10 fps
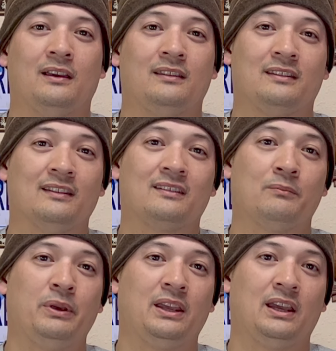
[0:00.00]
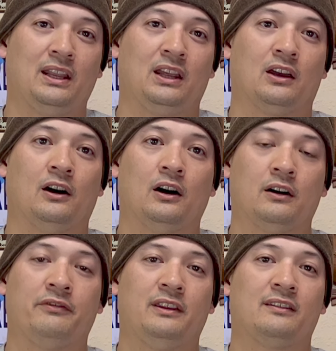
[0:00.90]
Since the beginning
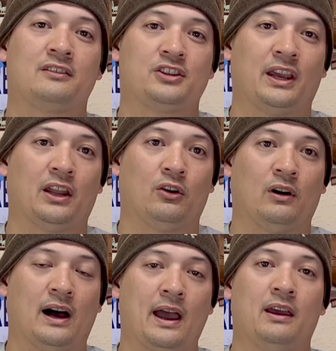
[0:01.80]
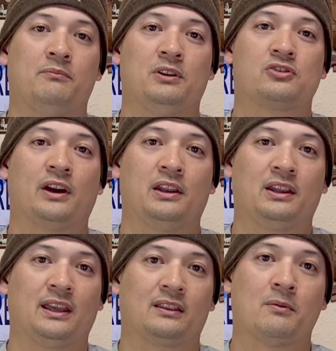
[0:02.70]
of this channel, I have been trying to
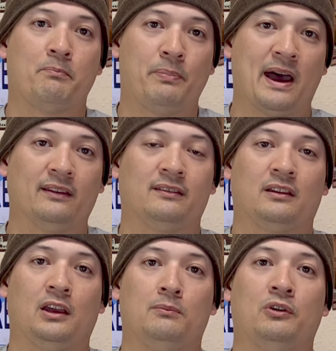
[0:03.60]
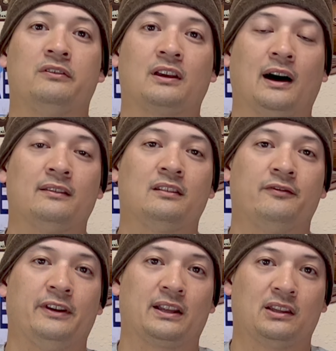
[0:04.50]
get the best and most
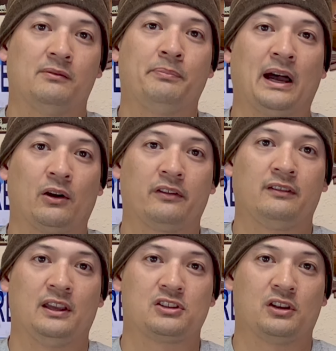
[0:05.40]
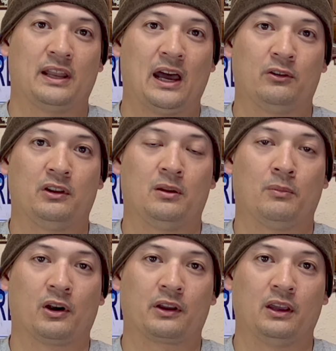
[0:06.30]
cost-effective power station out in the
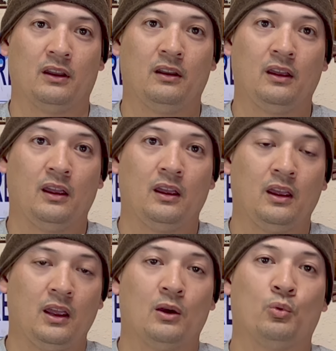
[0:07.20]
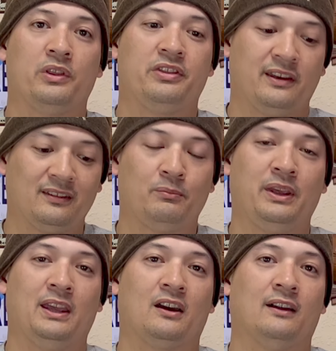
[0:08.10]
market. With this
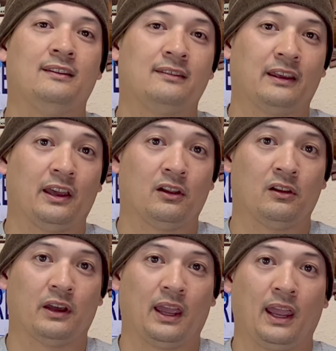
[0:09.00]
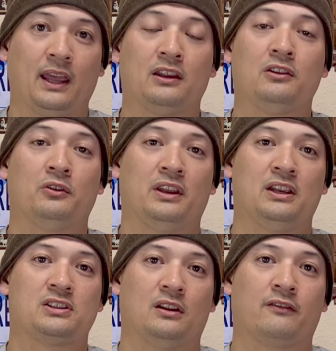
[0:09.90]
being on sale and a
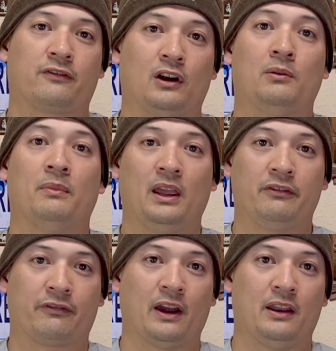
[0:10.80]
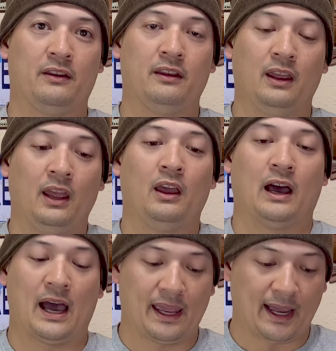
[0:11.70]
donation from a friend,
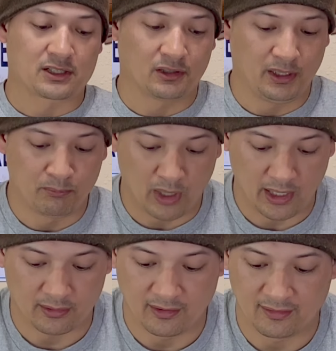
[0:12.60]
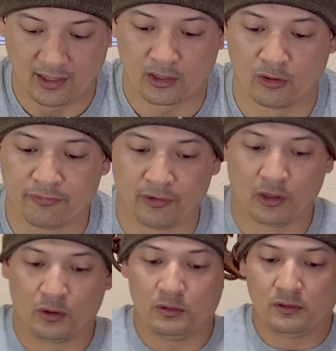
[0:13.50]
I actually bought this
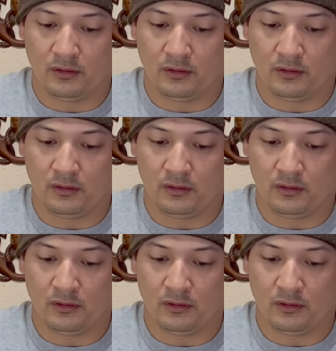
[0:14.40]
EcoFlow